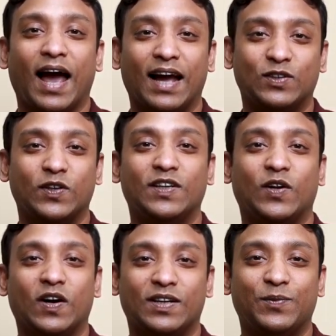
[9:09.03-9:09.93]
actually
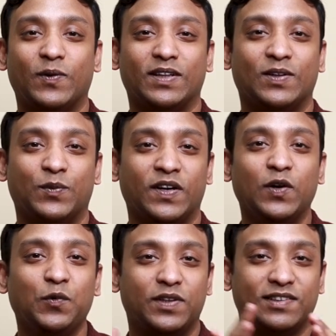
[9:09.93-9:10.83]
talked about in the
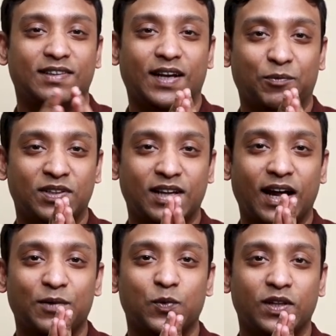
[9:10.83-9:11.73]
video, which is the
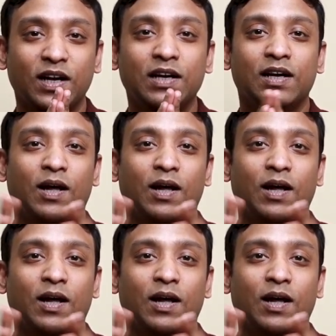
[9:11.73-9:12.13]
namaskara mudra.